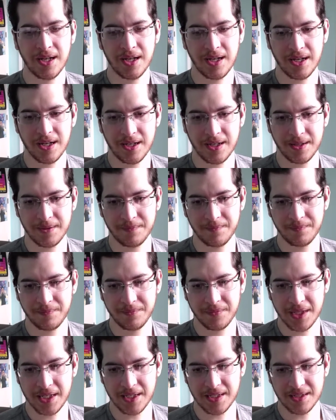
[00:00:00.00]

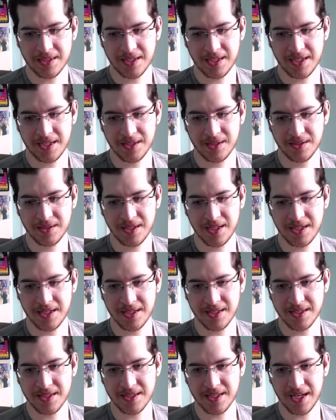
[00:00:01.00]
and
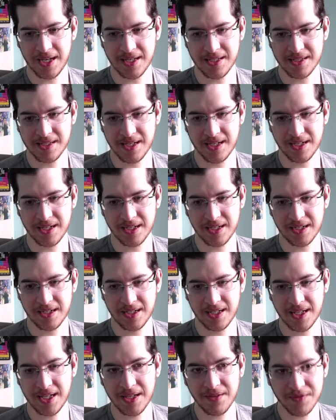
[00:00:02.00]

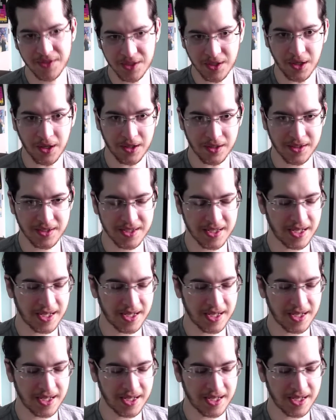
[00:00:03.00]
he gives talks,